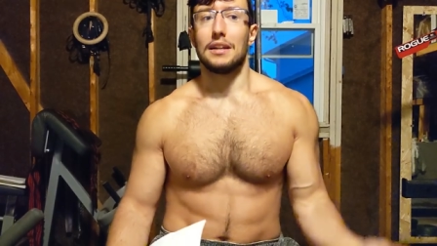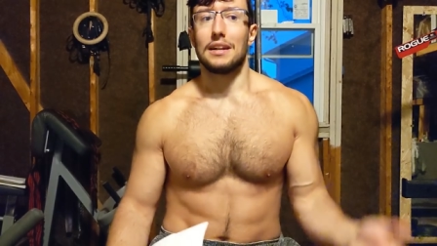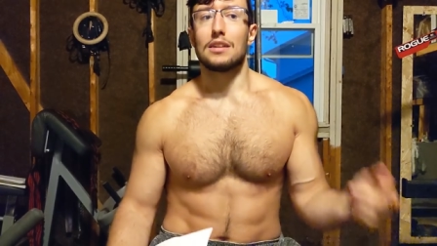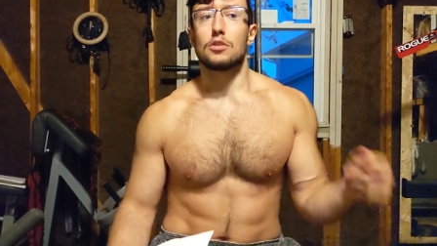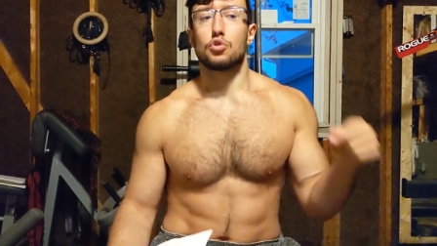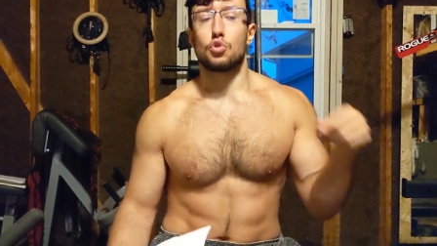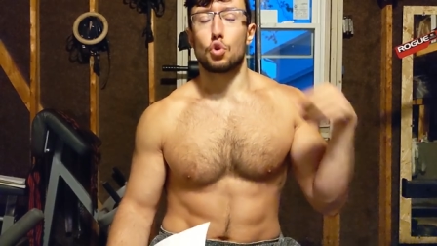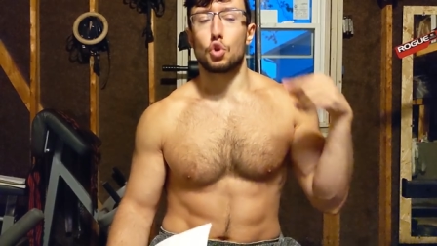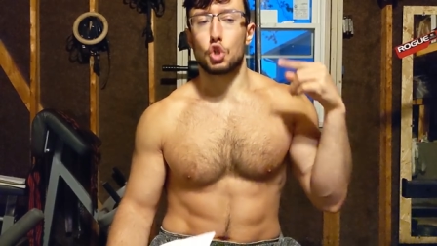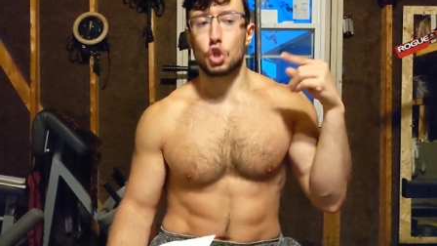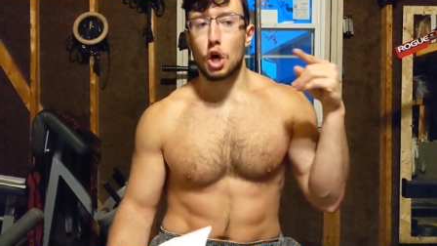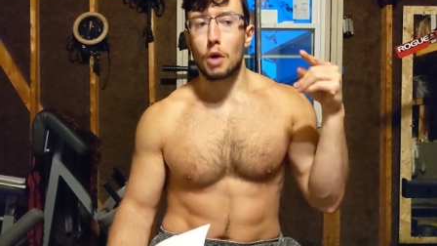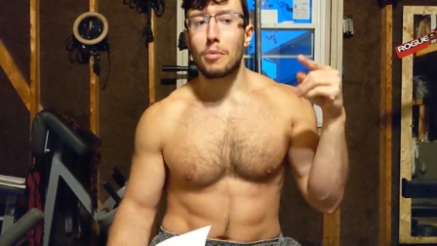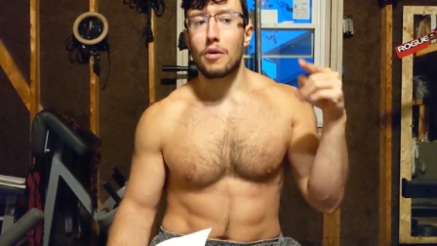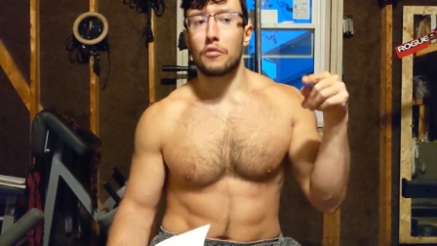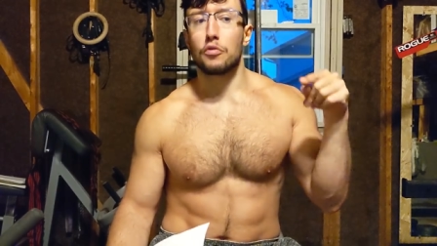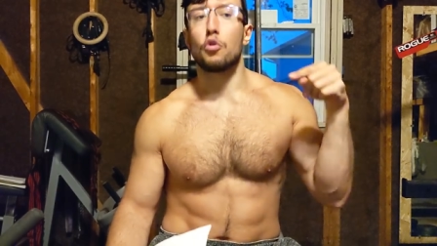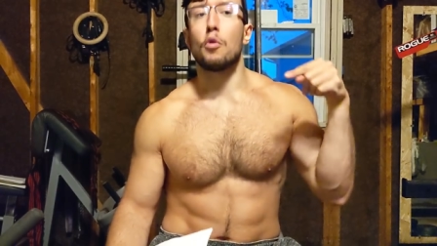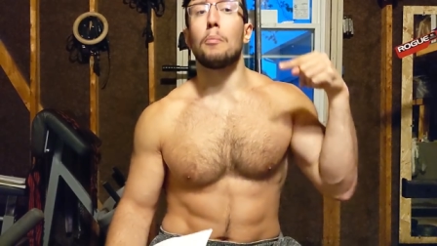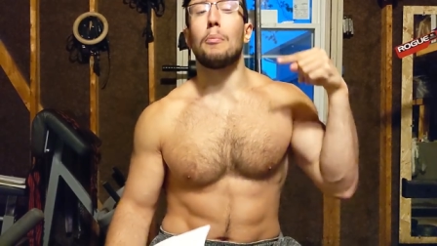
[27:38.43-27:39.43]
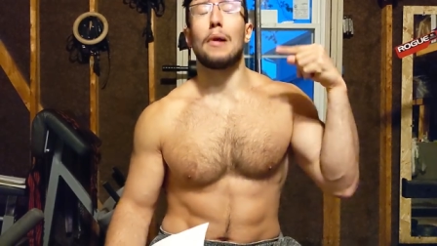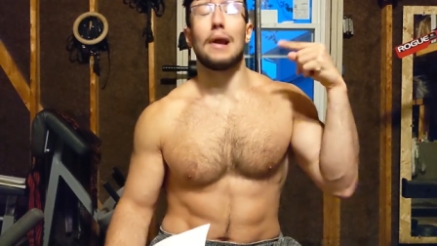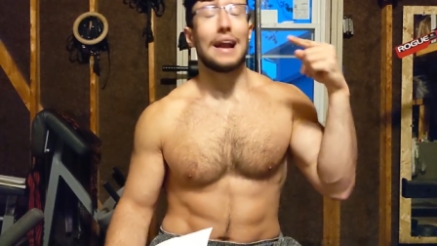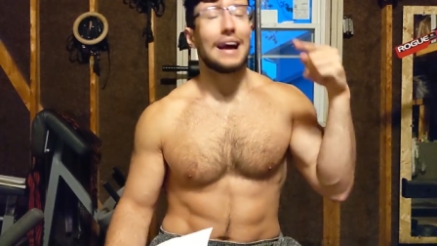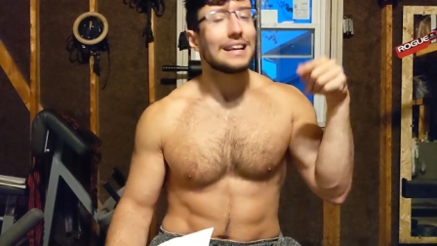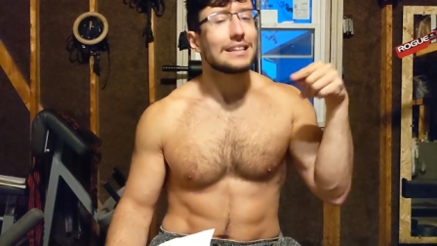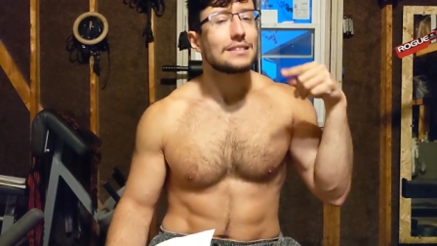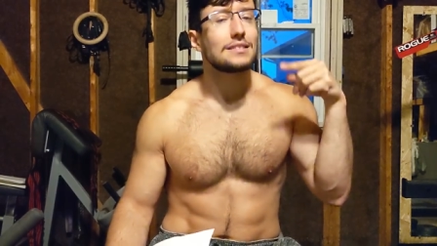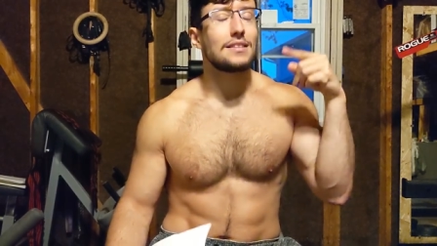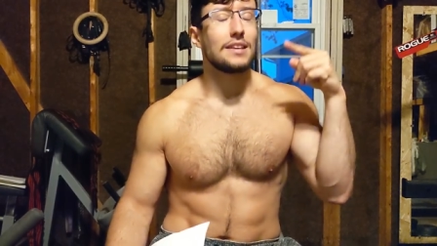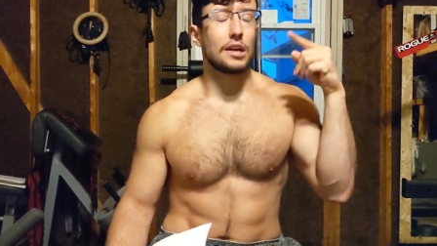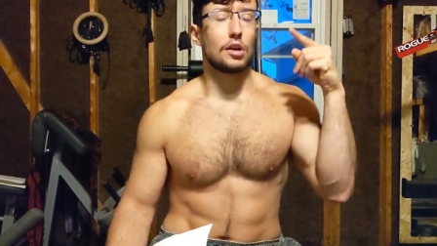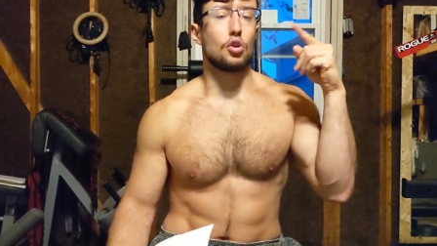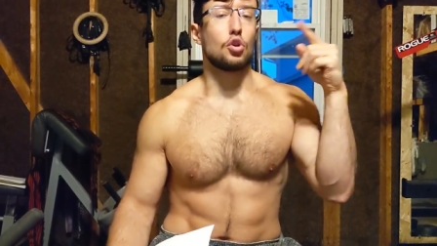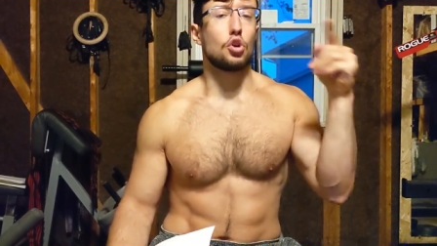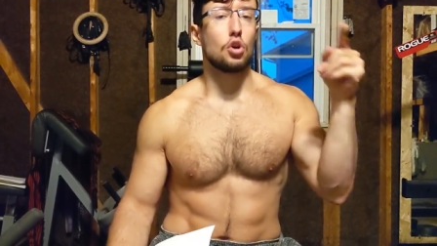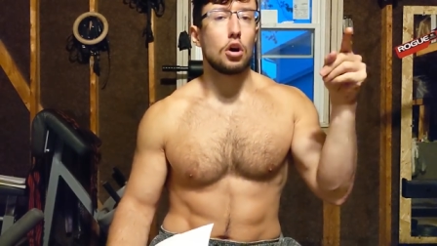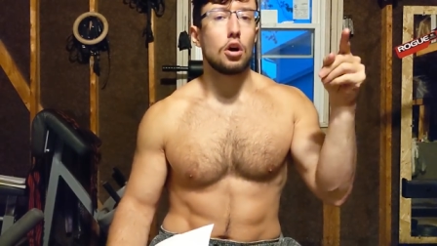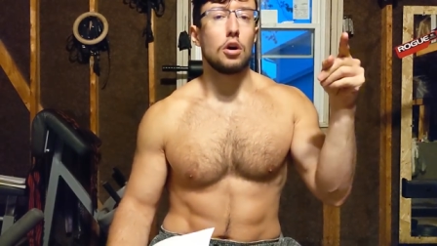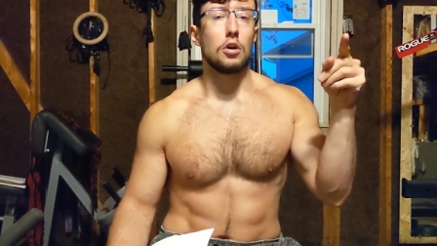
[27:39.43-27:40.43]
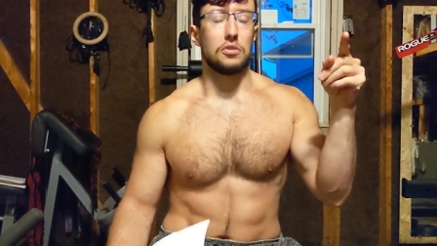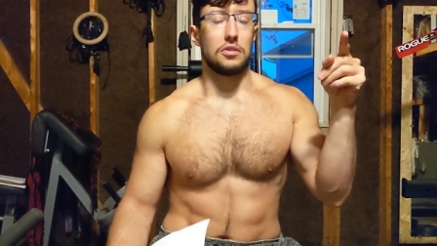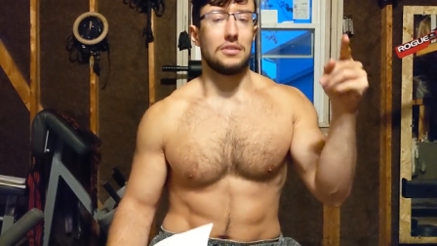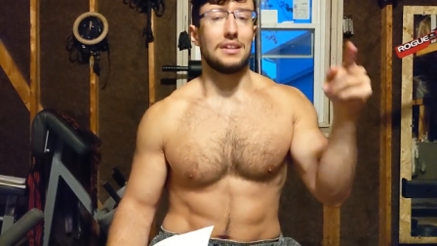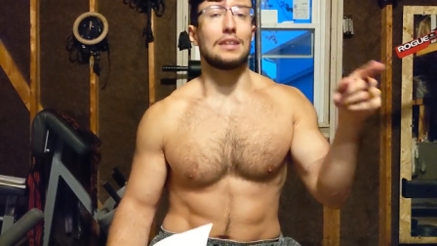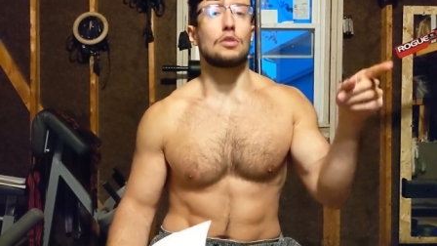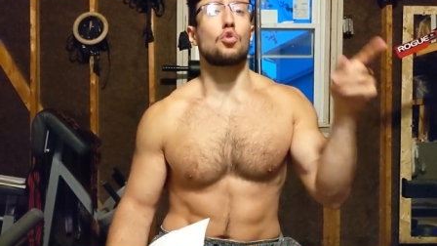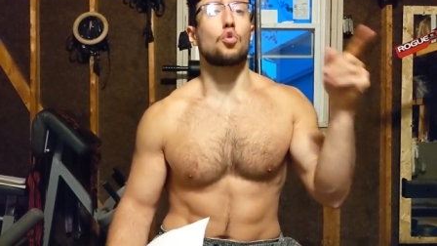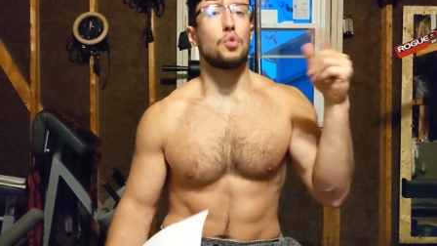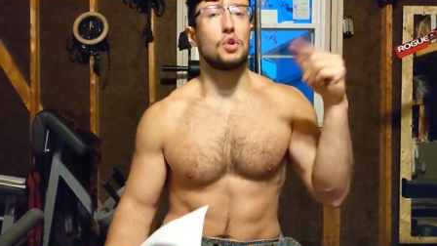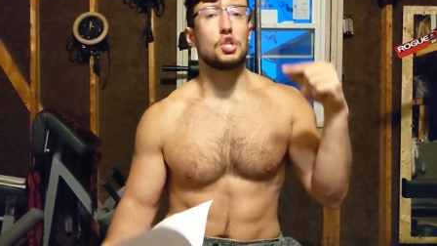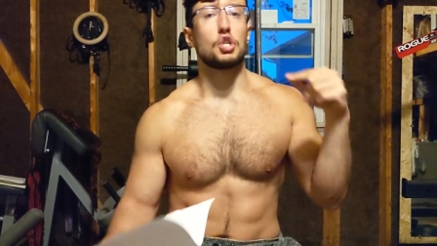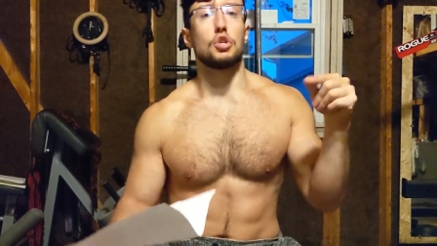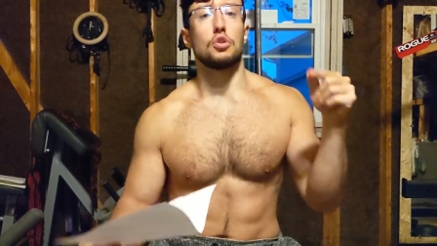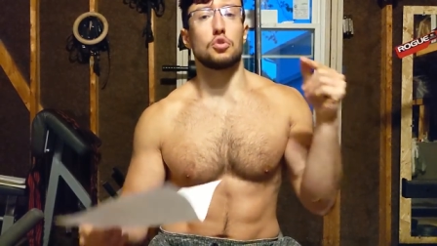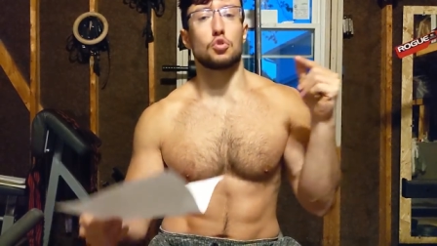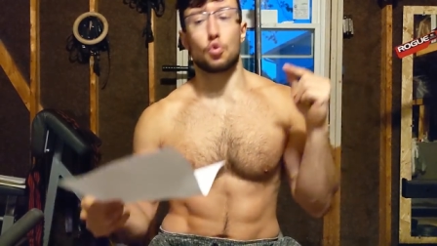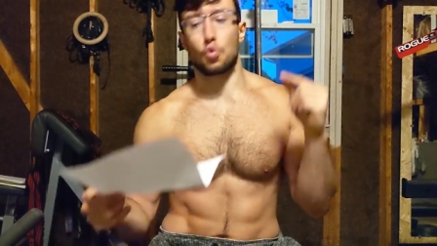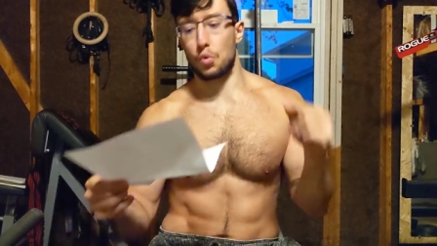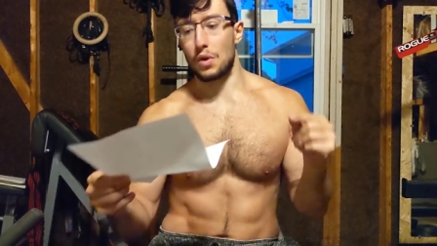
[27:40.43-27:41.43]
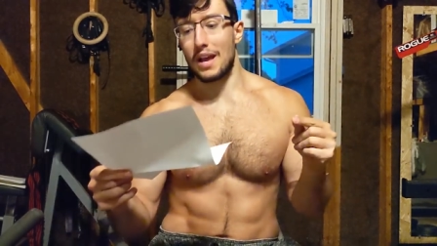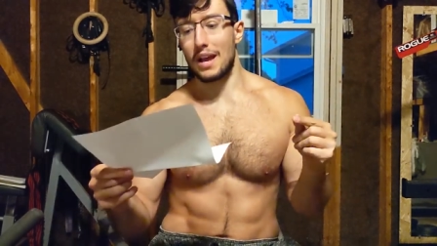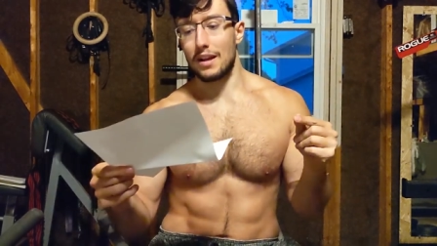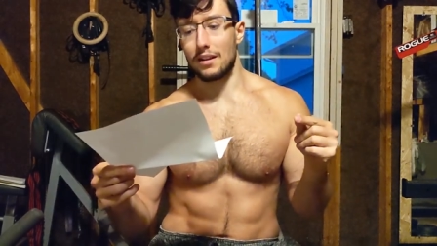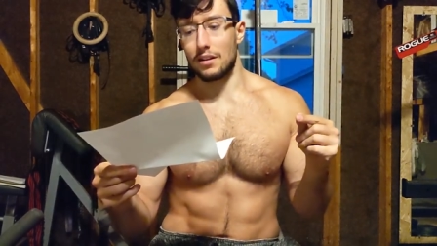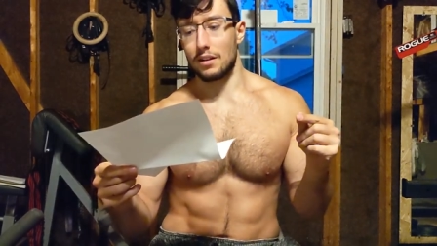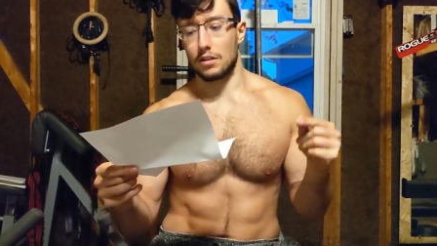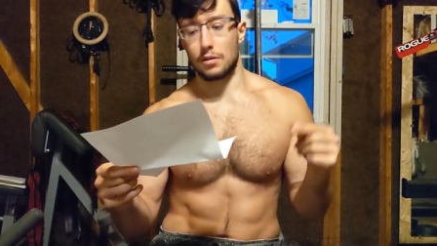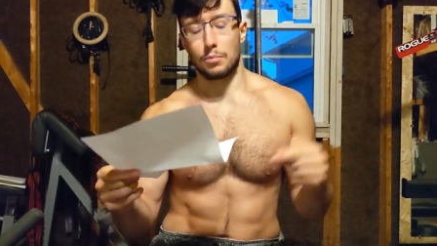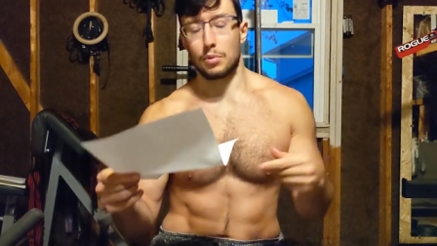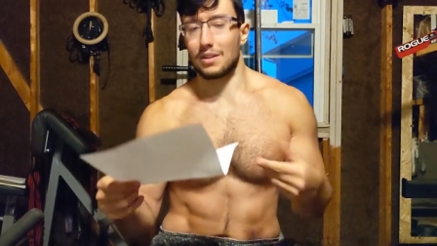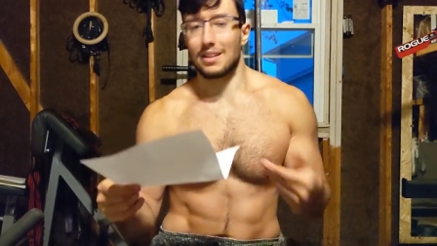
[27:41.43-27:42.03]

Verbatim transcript: That's the job of the plastic God that Christians created.